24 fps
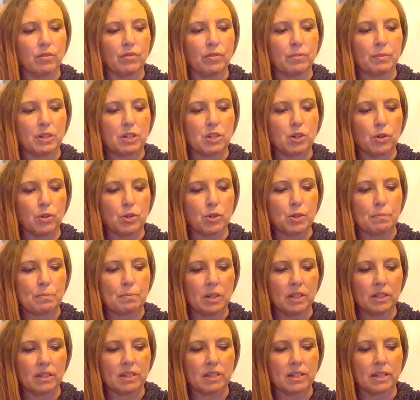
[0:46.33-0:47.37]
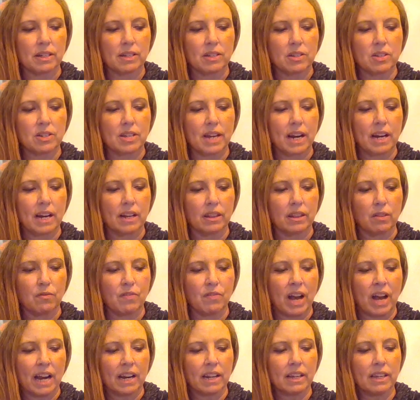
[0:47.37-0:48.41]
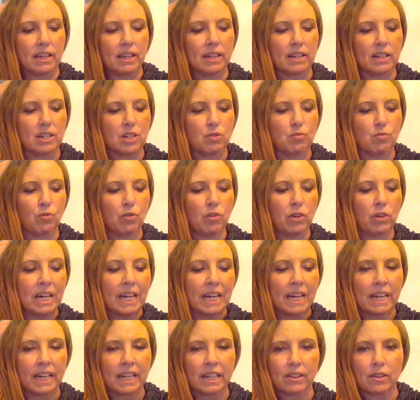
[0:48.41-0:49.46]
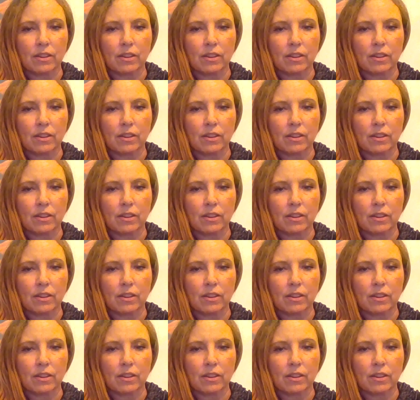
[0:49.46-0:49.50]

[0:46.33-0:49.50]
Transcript: from the Church Militant stating the Vatican is rigging